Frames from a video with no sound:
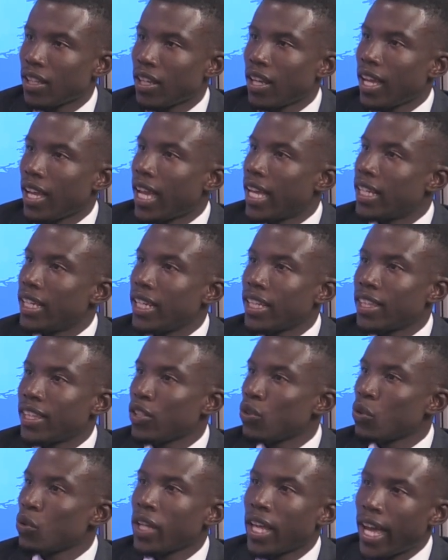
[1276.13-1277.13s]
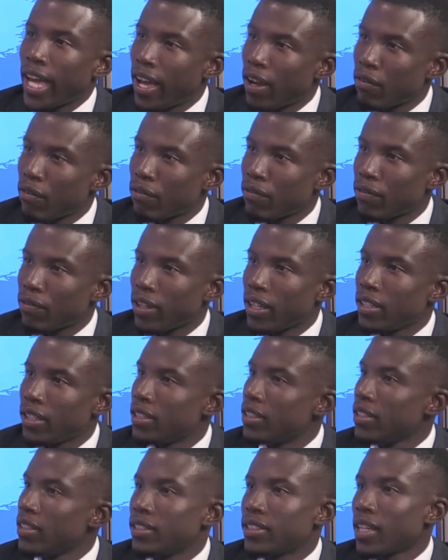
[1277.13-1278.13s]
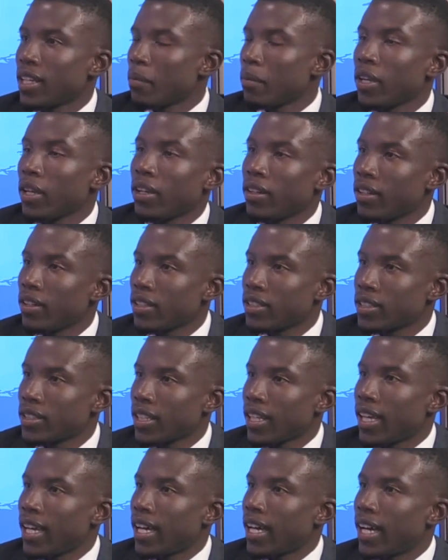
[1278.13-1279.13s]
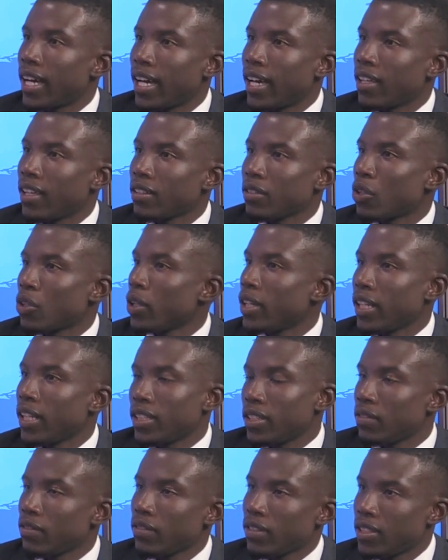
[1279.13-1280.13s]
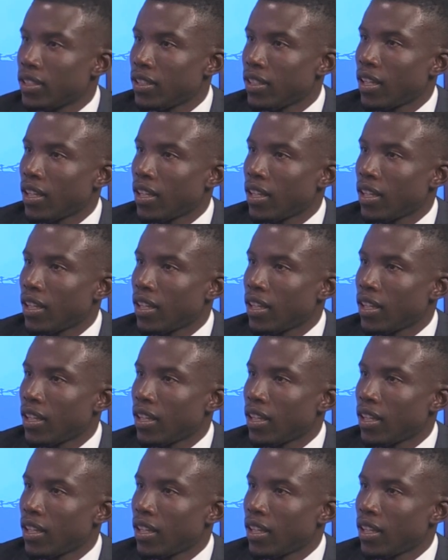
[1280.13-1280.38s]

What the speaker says: and yet they don't have, in some areas, connectivity.